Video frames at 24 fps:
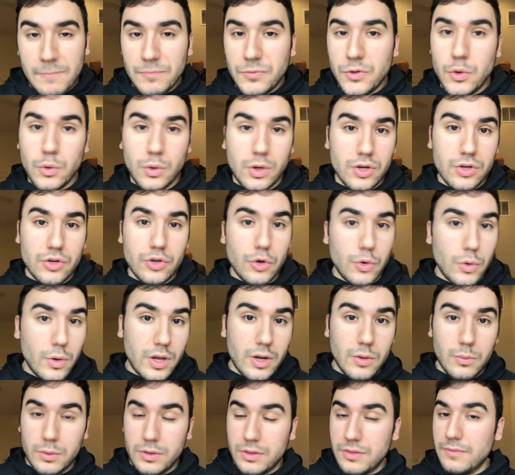You can do
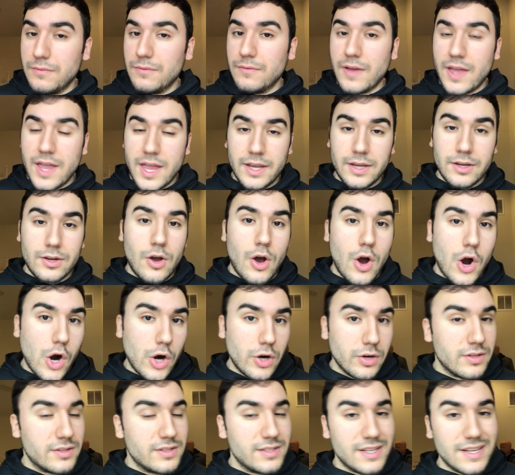it with
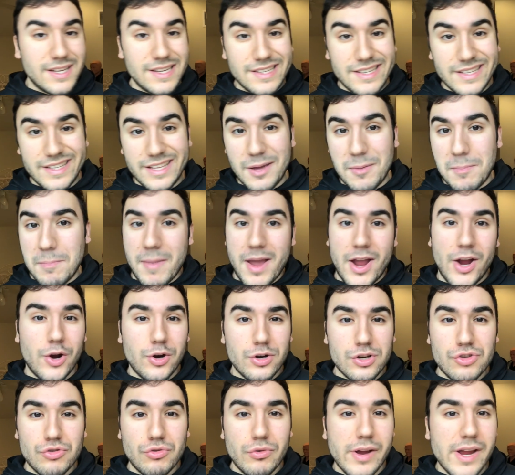Vanguard, TD
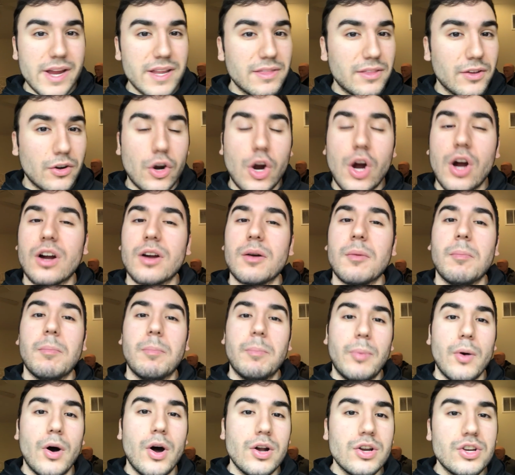Ameritrade. There are a
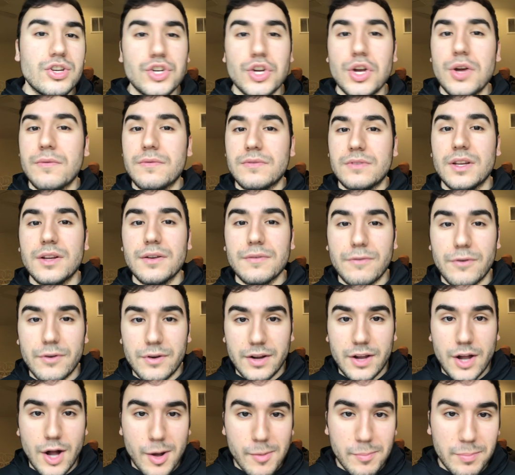bunch of
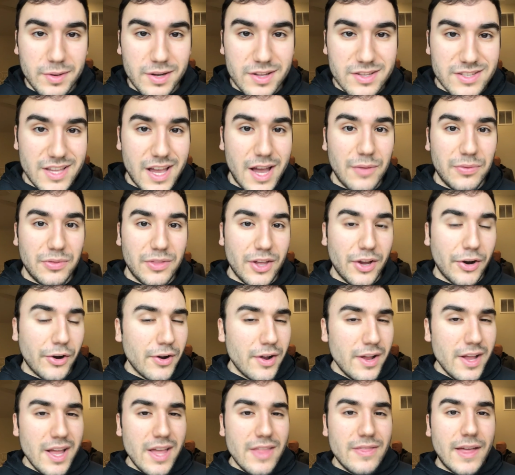different companies out there
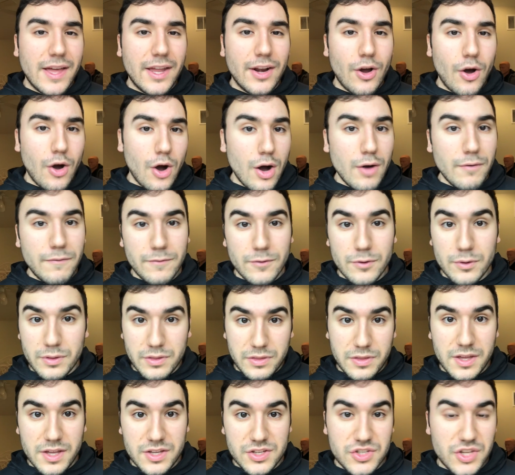that offer
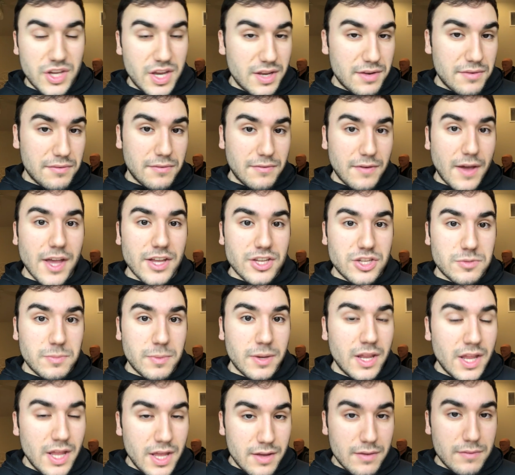this
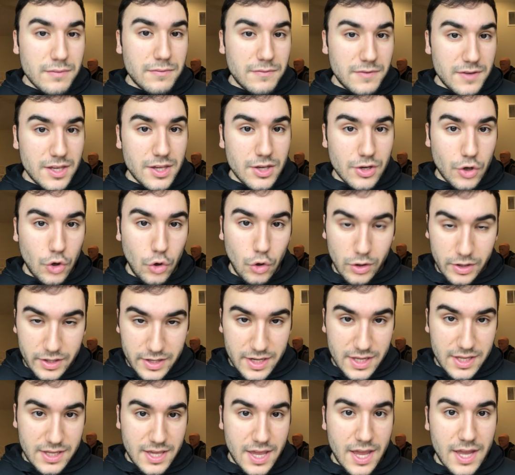investment vehicle. And
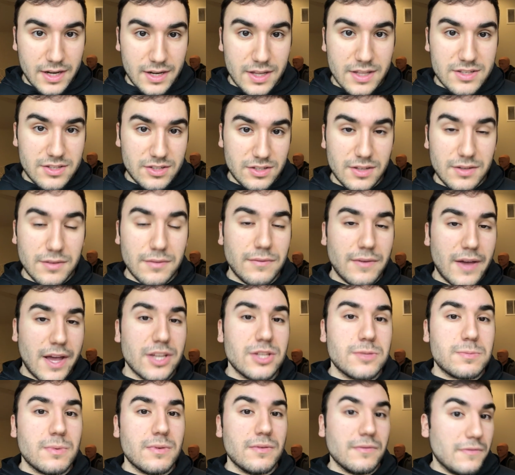again, it's an
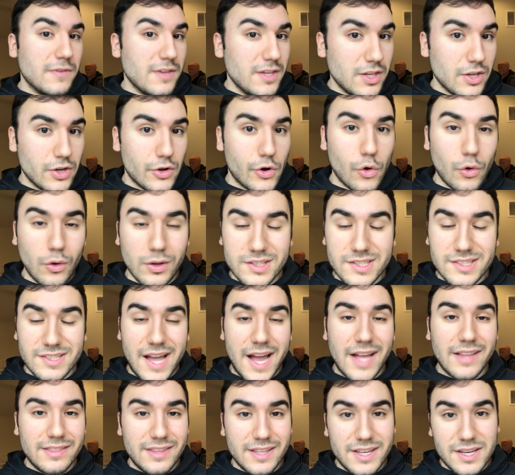investment vehicle. It's
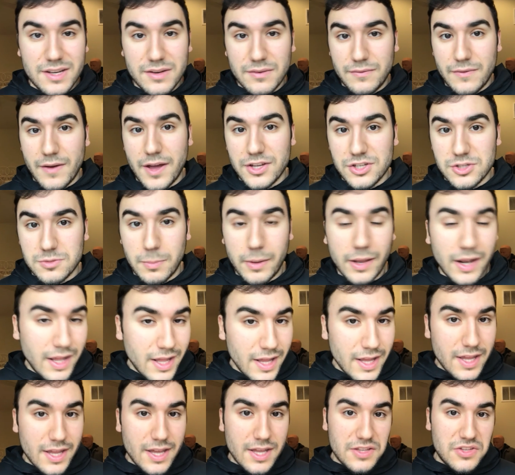not the investment
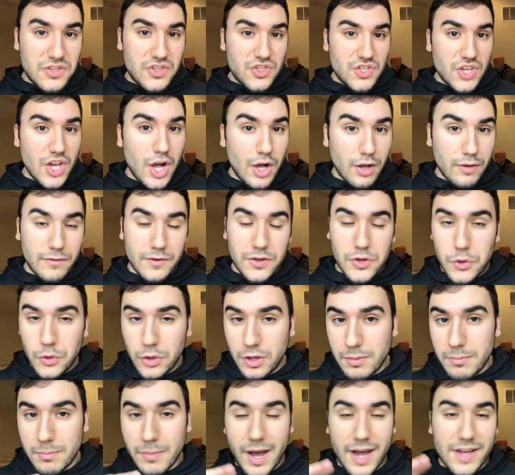itself. And you
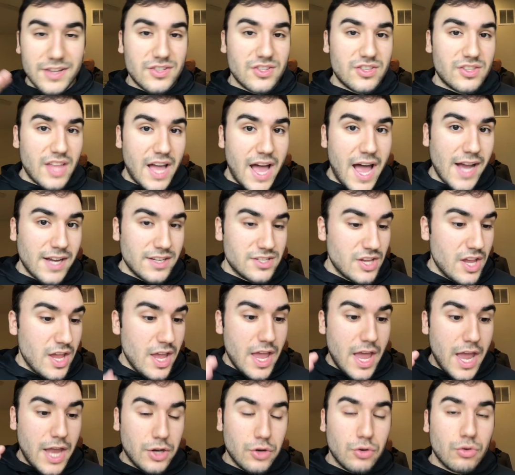can buy stocks
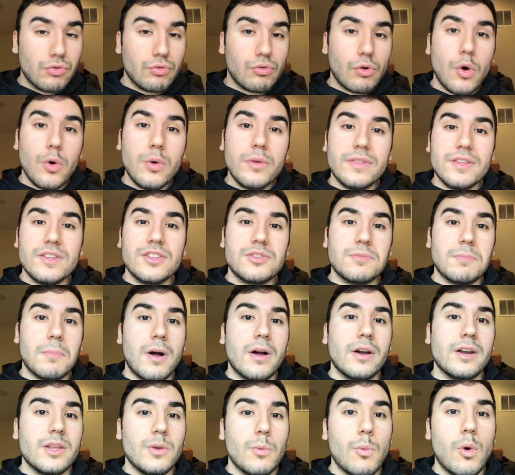and grow this
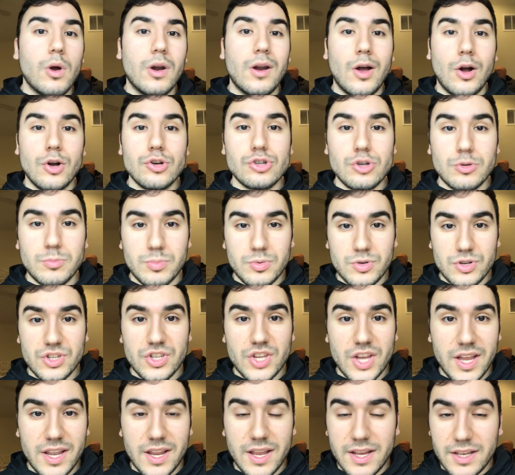money
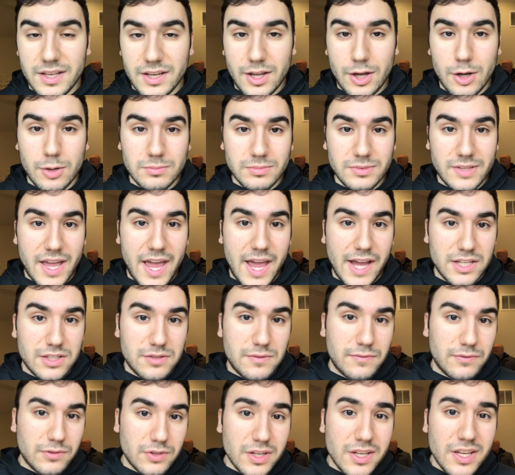100% income tax
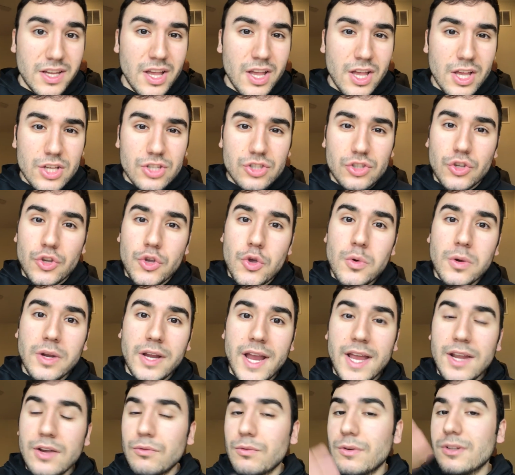free. So you
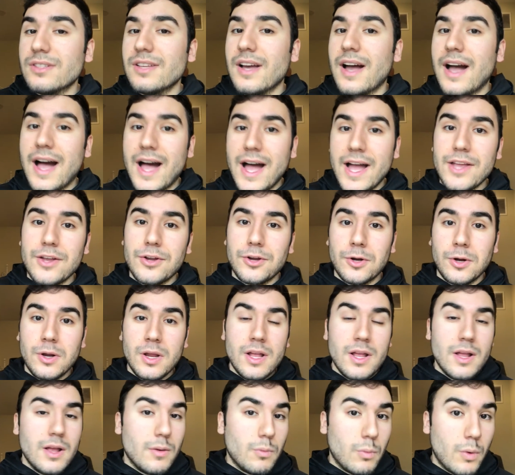can retire
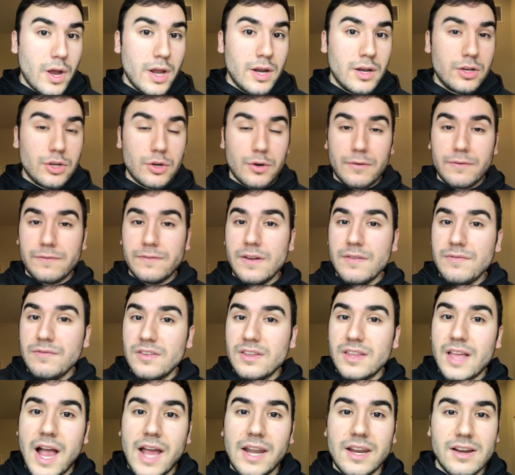when you're
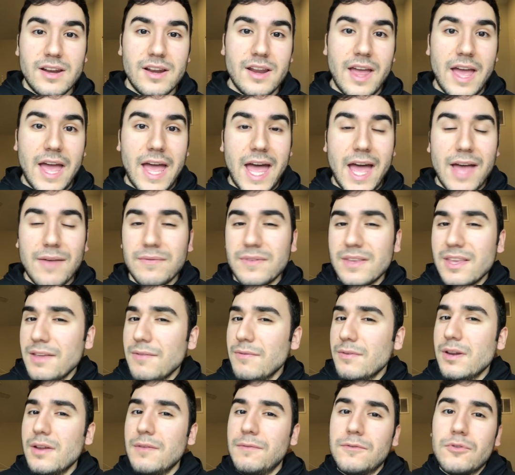59.5.
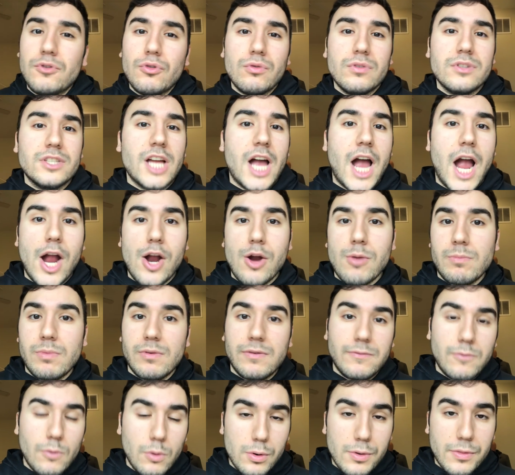Even if you retire
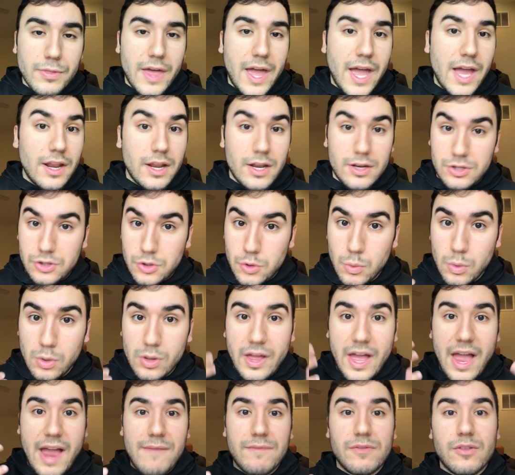before that, you will
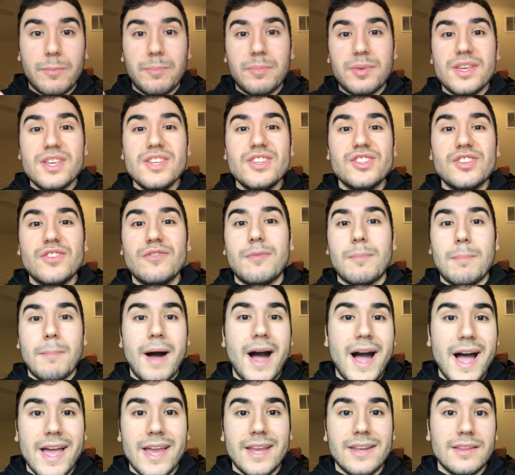have the peace of
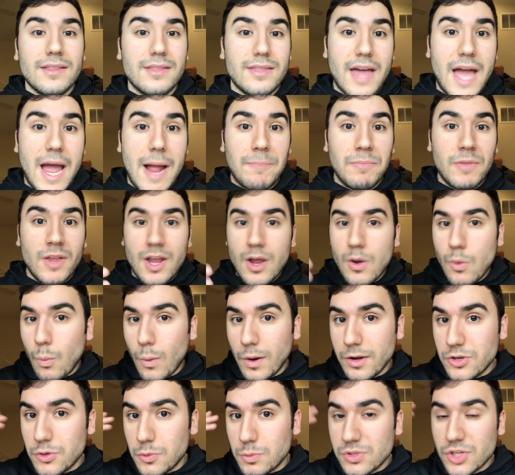mind that
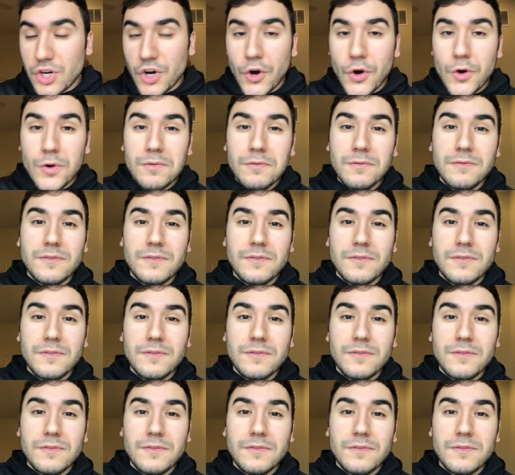when you turn